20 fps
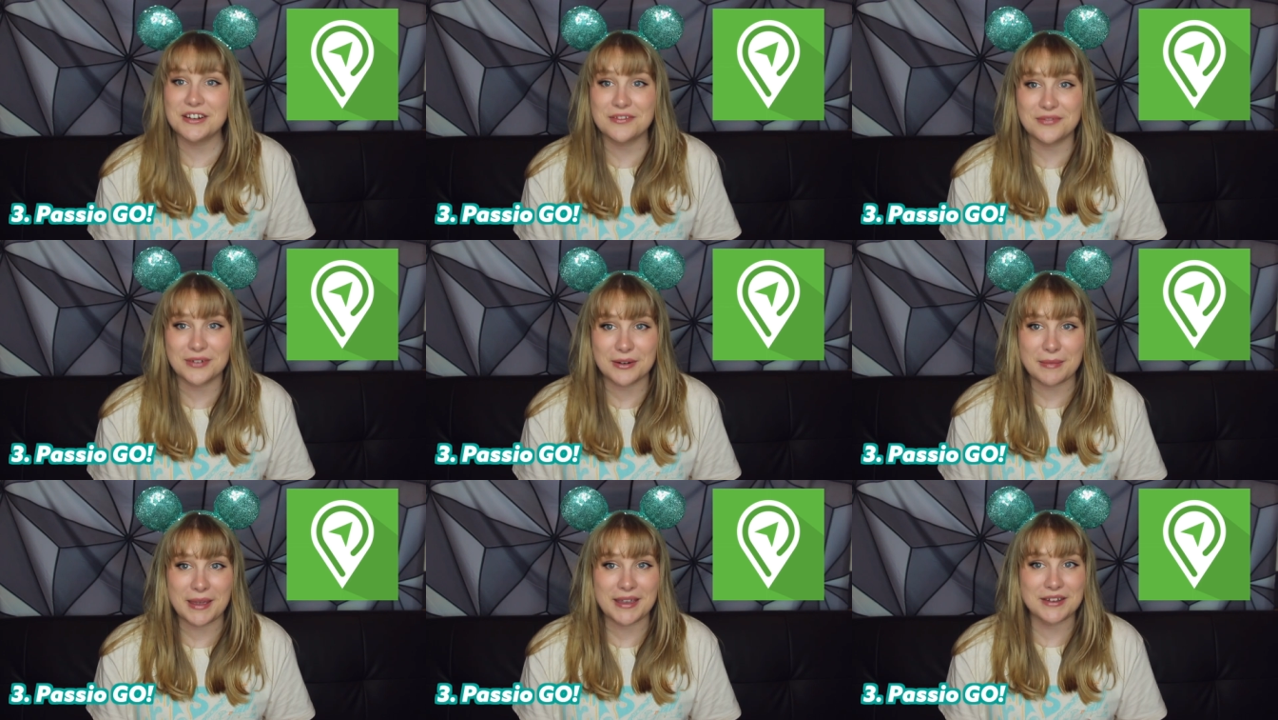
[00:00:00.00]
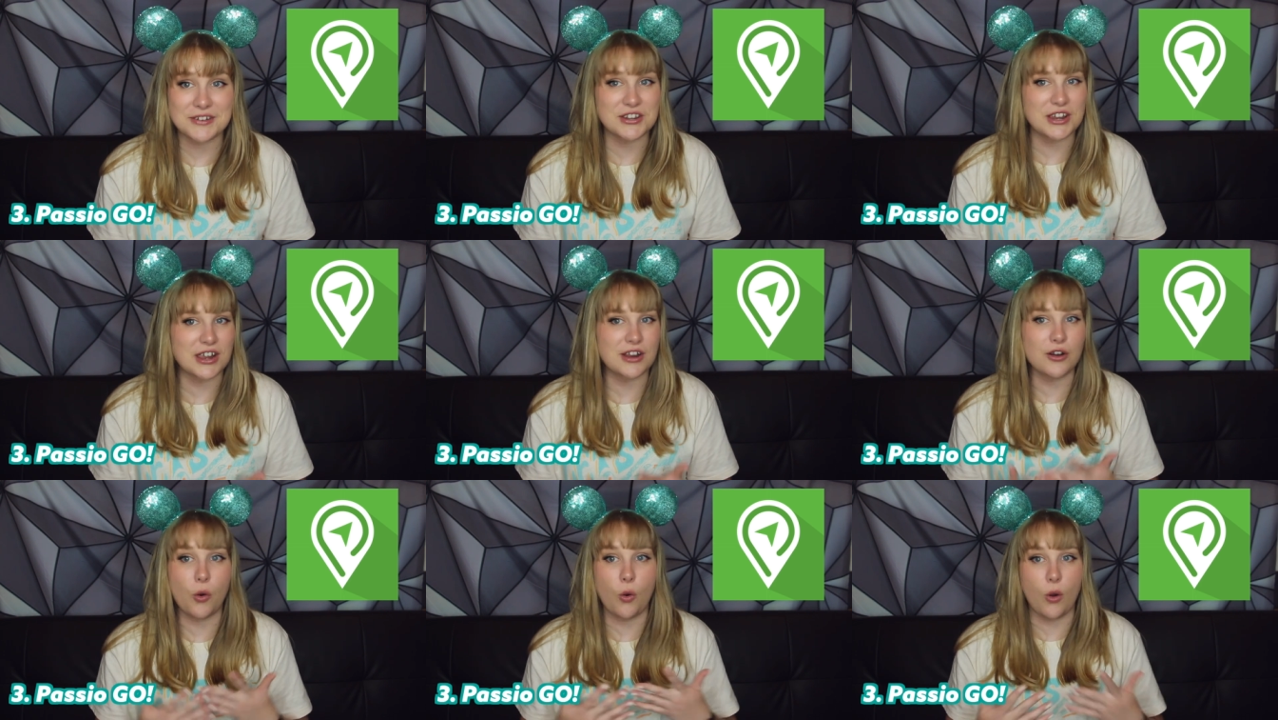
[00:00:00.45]

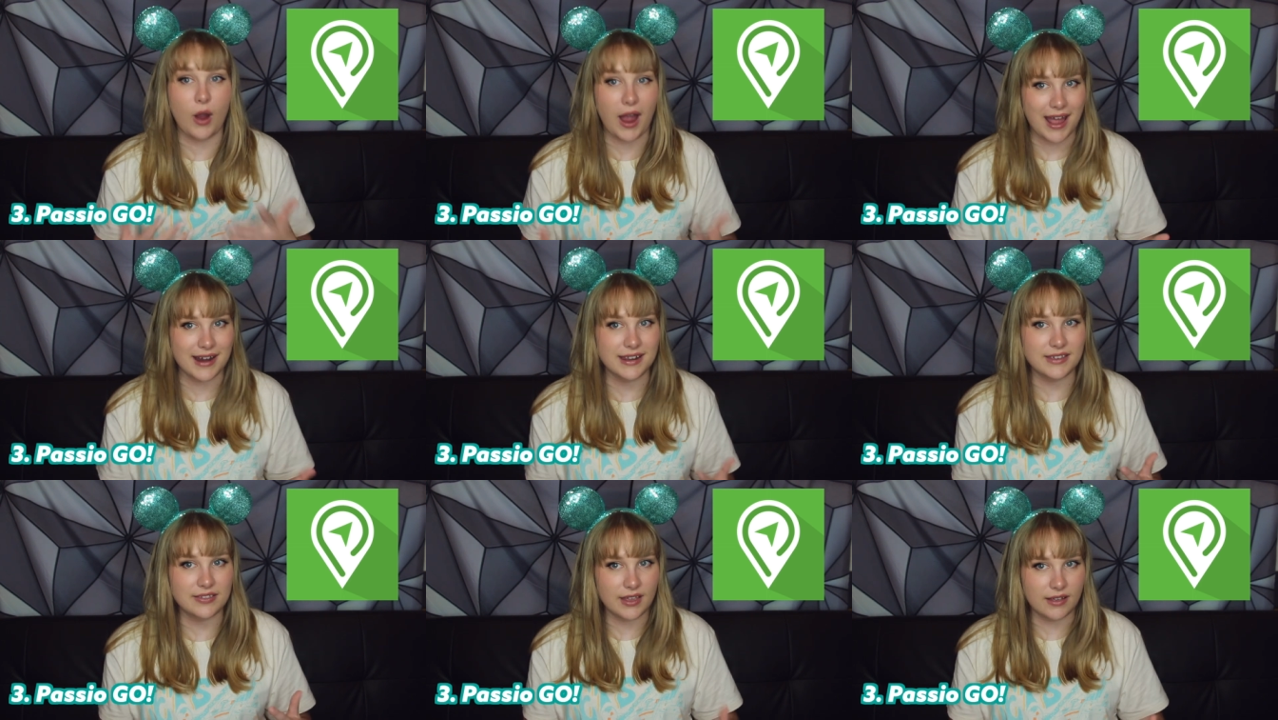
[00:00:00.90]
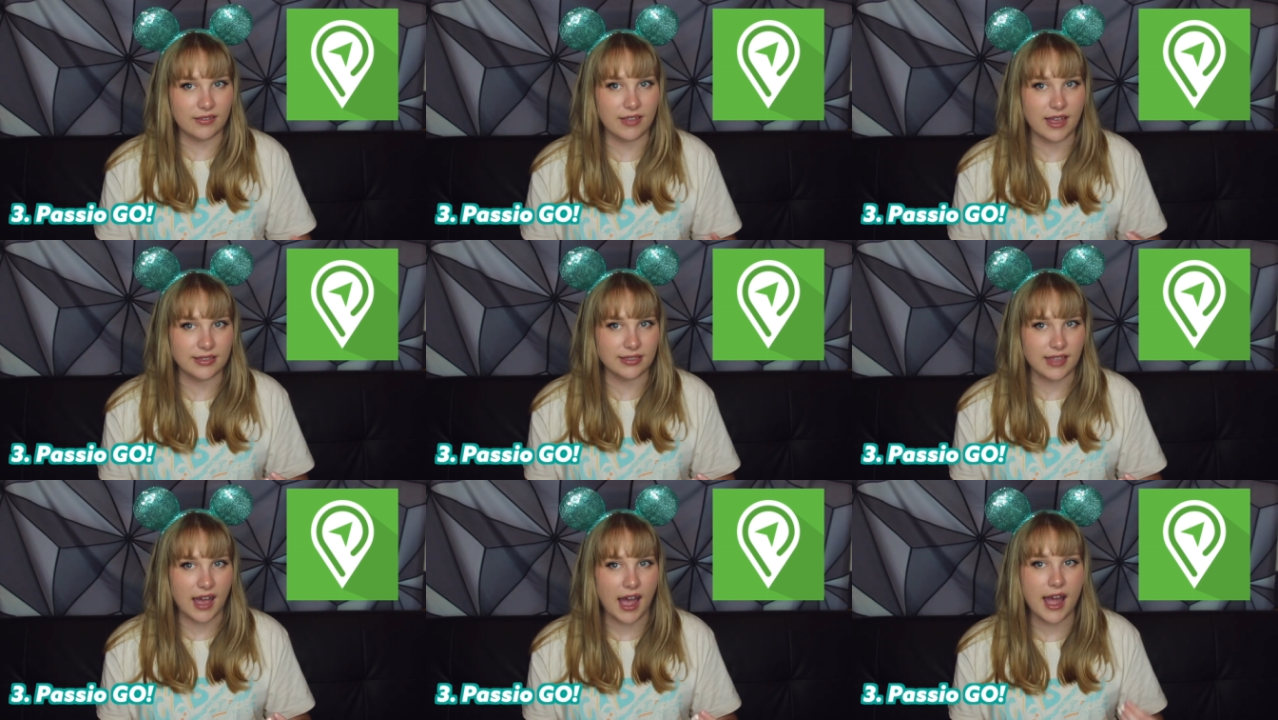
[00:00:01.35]
information or anything
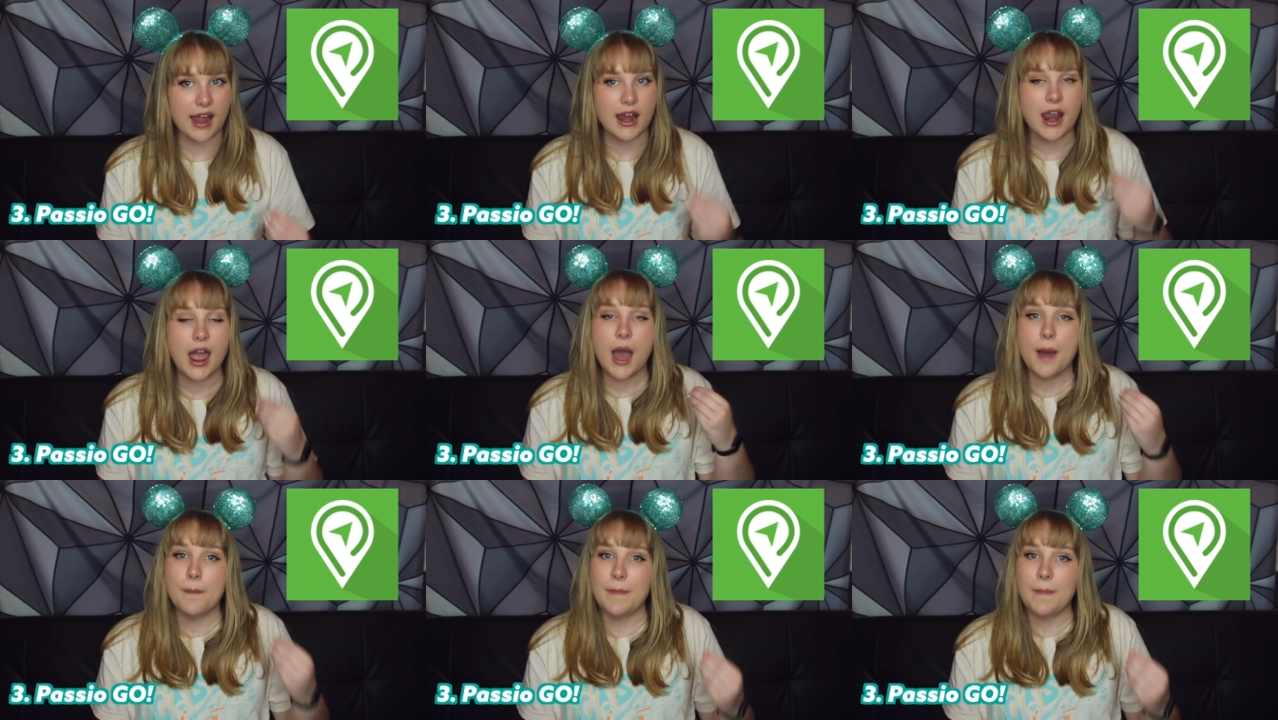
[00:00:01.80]
like that.